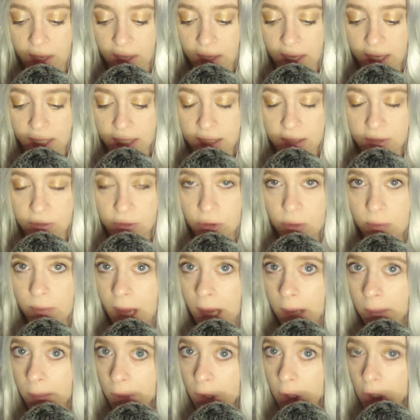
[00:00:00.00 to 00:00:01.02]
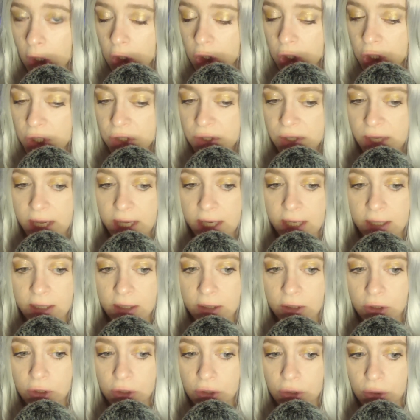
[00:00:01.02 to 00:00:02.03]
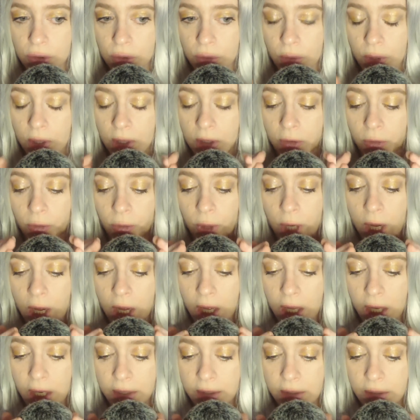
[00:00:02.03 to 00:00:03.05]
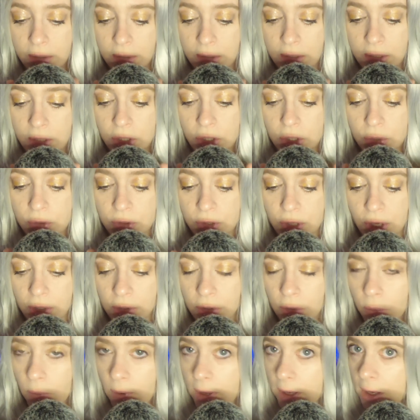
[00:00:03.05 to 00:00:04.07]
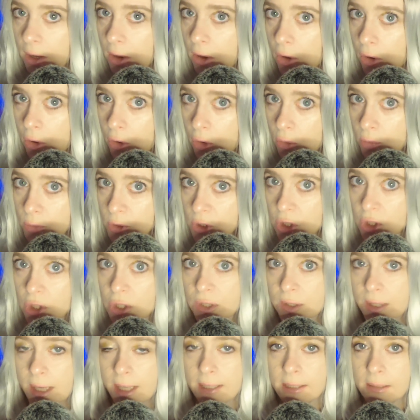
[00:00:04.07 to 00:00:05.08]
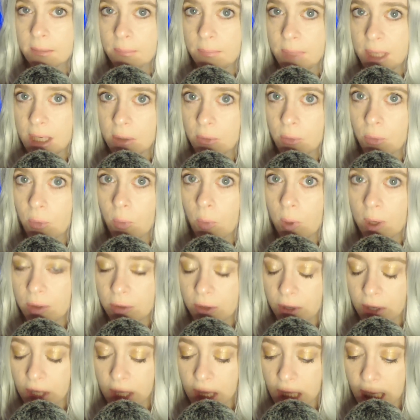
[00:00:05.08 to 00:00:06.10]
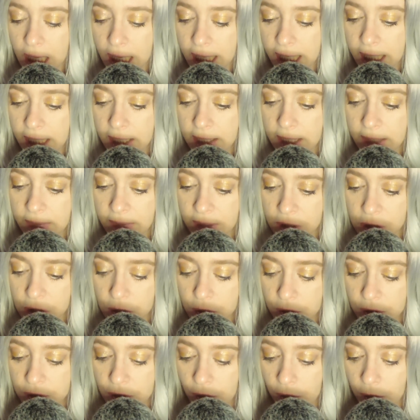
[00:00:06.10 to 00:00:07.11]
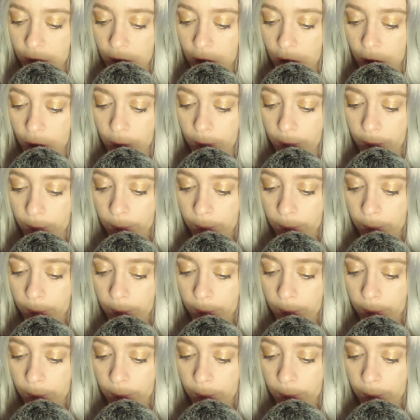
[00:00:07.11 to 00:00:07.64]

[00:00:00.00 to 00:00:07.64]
And remember, she said to Ron, she was on her way home, she just had to meet with a client, and then she was going home.